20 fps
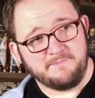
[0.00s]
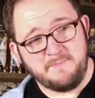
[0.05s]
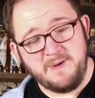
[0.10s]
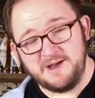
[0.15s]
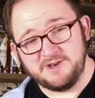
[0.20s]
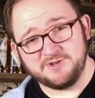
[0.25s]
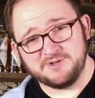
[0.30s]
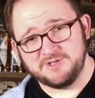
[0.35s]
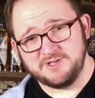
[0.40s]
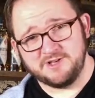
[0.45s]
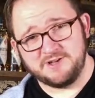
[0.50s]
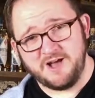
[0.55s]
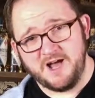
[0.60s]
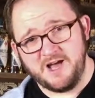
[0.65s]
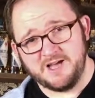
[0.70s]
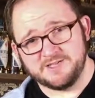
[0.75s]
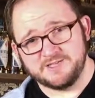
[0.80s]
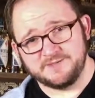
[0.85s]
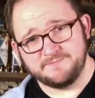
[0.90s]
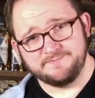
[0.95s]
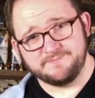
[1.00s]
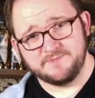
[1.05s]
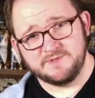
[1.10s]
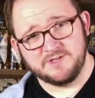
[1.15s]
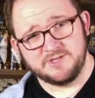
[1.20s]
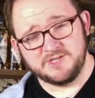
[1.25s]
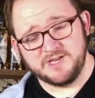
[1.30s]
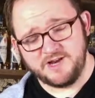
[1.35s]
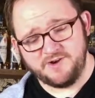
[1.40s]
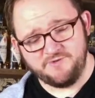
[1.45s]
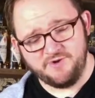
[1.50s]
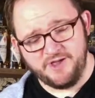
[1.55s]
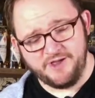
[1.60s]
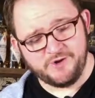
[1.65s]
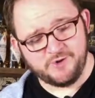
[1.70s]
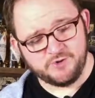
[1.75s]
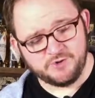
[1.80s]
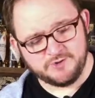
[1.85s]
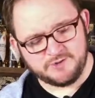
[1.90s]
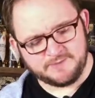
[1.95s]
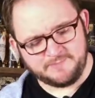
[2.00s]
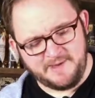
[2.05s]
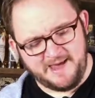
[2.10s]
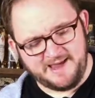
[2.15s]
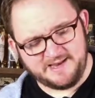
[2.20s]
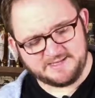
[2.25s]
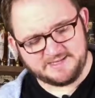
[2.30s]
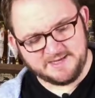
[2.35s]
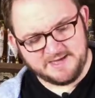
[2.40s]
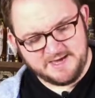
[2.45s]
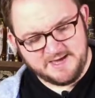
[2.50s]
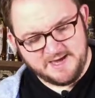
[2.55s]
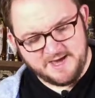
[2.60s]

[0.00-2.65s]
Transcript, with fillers: pictures look awesome. Looks like a really cool space,